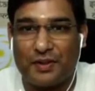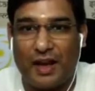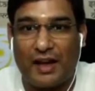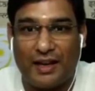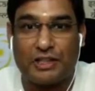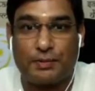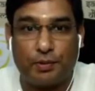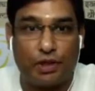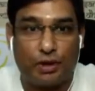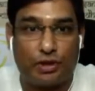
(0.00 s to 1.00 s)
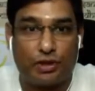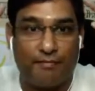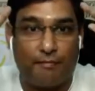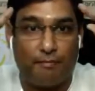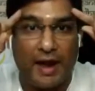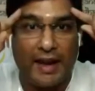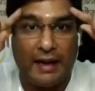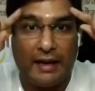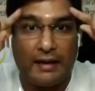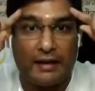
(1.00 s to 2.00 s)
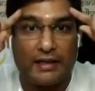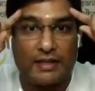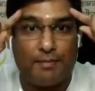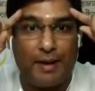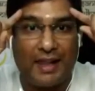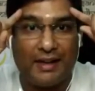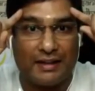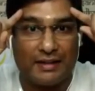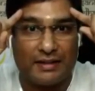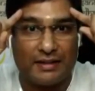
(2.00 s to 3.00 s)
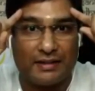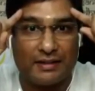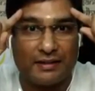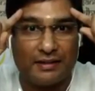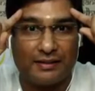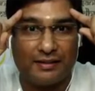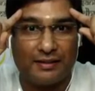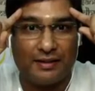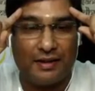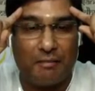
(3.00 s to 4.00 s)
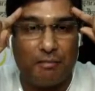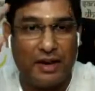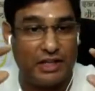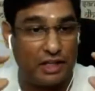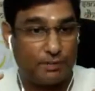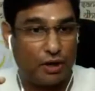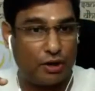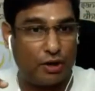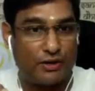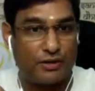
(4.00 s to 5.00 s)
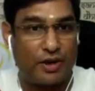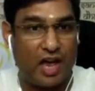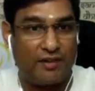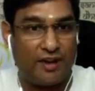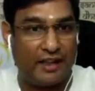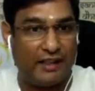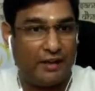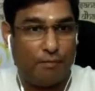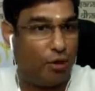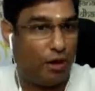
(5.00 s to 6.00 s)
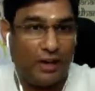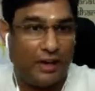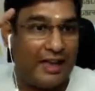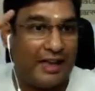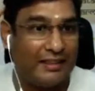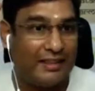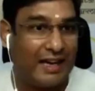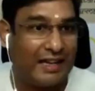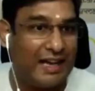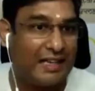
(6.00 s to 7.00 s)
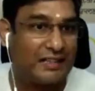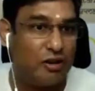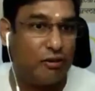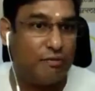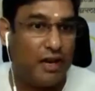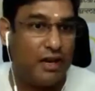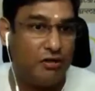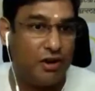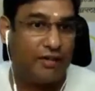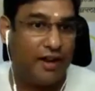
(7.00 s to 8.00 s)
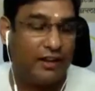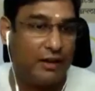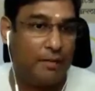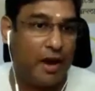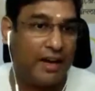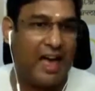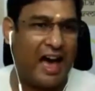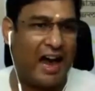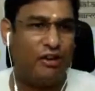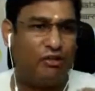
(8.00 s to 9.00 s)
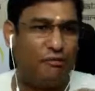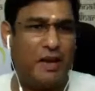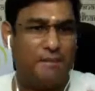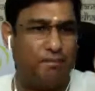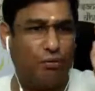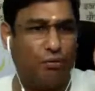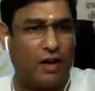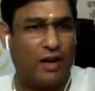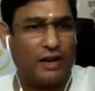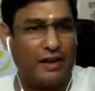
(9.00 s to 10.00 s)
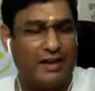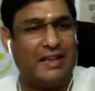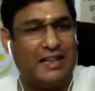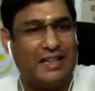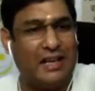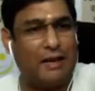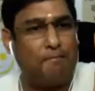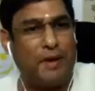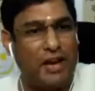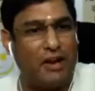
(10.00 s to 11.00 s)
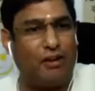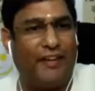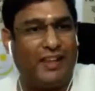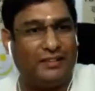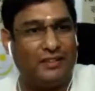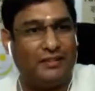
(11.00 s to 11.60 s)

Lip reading: are expressions of mind is imbalance. But just because you have a healthy body, that does not mean you have a healthy mind. I know people who are in their pink of health,